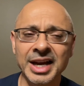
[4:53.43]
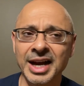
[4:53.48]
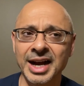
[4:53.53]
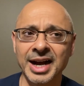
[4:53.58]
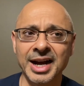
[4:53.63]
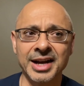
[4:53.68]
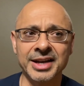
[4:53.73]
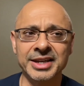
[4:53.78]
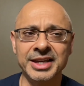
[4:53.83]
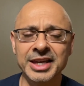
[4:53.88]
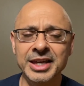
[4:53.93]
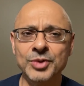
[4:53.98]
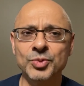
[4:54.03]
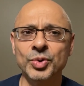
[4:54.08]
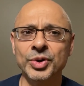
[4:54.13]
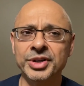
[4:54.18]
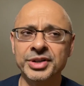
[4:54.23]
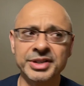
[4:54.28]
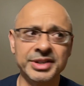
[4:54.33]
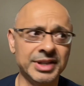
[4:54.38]
uh, he
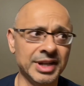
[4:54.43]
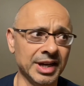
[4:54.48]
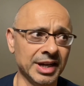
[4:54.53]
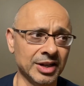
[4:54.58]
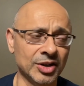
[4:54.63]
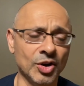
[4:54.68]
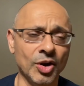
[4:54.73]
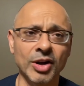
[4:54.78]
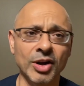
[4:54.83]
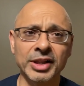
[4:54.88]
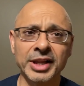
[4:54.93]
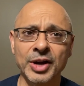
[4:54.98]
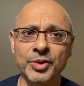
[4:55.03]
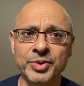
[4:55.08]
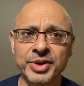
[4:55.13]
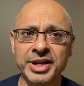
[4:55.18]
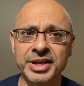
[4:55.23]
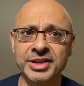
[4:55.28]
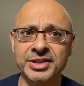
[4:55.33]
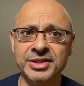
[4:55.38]
would uh, call
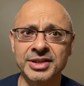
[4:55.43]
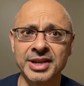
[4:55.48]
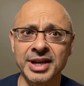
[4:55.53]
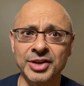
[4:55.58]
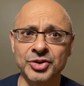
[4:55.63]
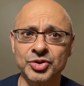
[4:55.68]
out his uh,